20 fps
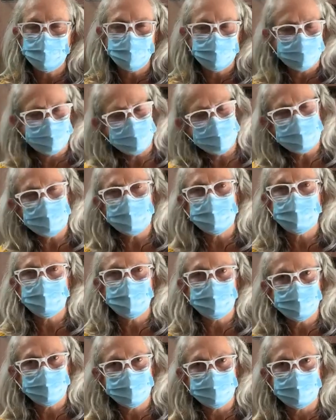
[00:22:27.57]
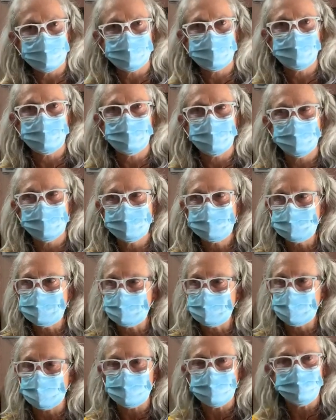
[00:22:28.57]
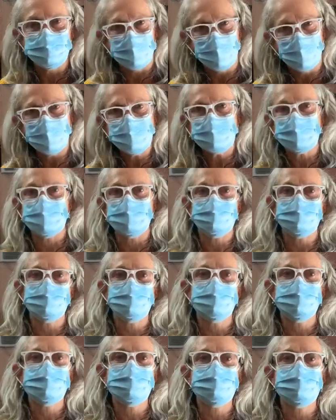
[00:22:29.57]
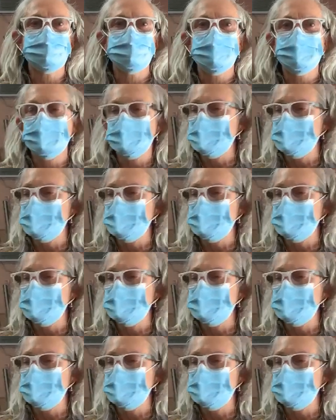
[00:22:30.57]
and like I said, this place, they have small kitchens.